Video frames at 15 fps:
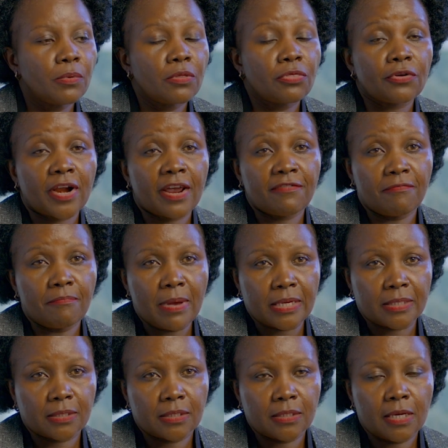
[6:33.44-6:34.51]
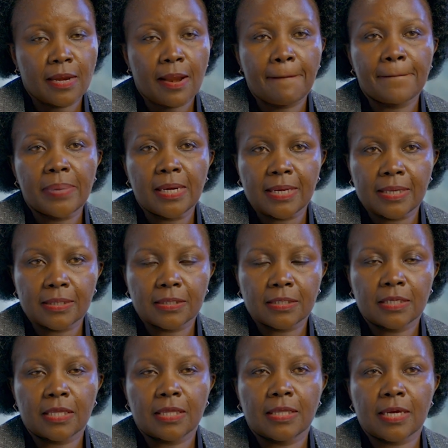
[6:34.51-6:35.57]
will thrive best in a place
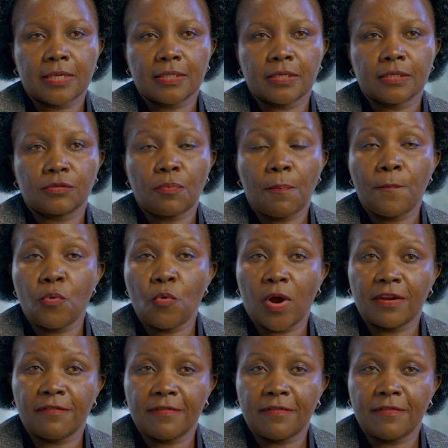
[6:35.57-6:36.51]
that is poorly